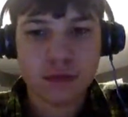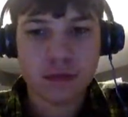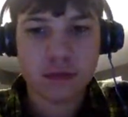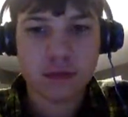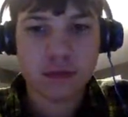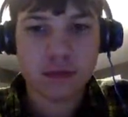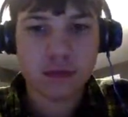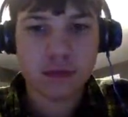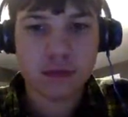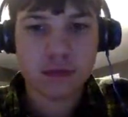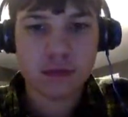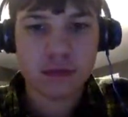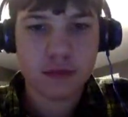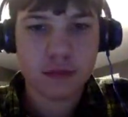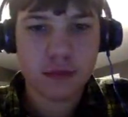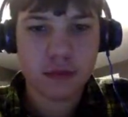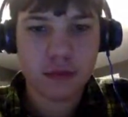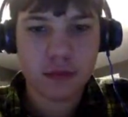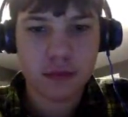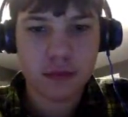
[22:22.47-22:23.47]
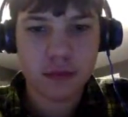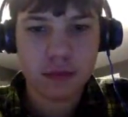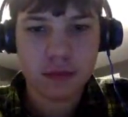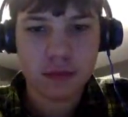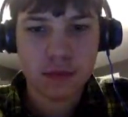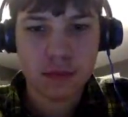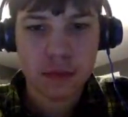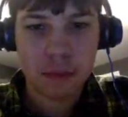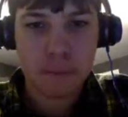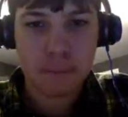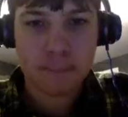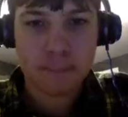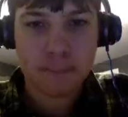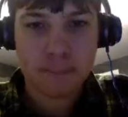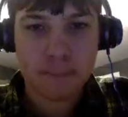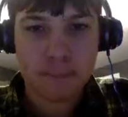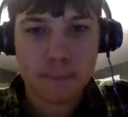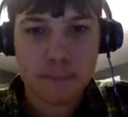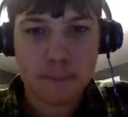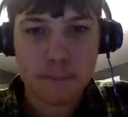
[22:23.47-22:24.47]

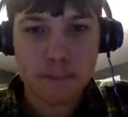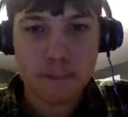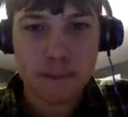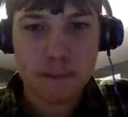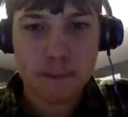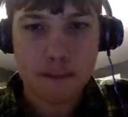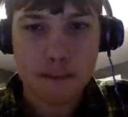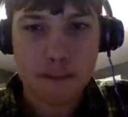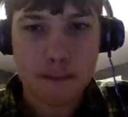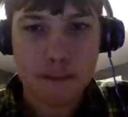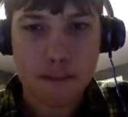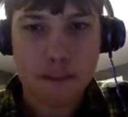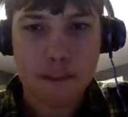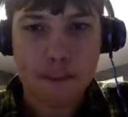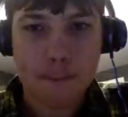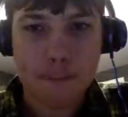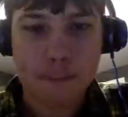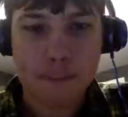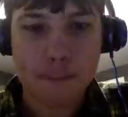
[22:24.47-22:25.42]
Nobody speaks.